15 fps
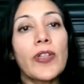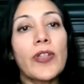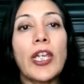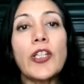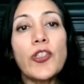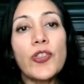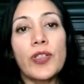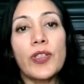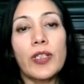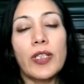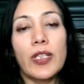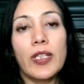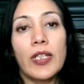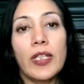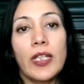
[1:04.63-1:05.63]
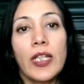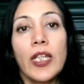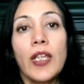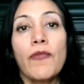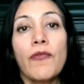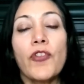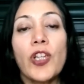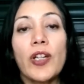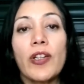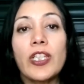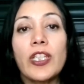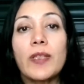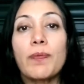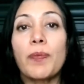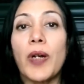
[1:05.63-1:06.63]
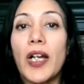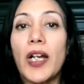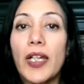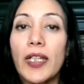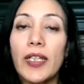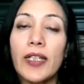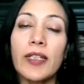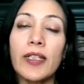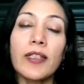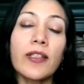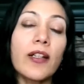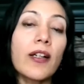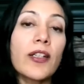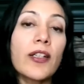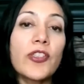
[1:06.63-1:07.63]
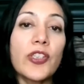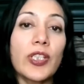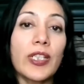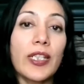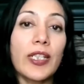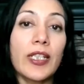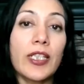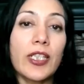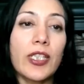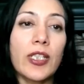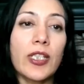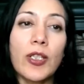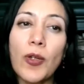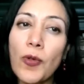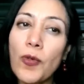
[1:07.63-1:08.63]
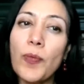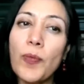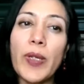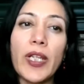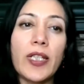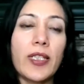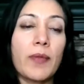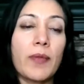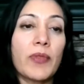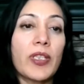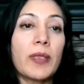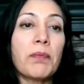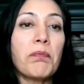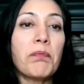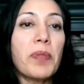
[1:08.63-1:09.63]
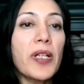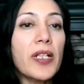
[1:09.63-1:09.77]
creation. We are inspiring and encouraging kids to go make something,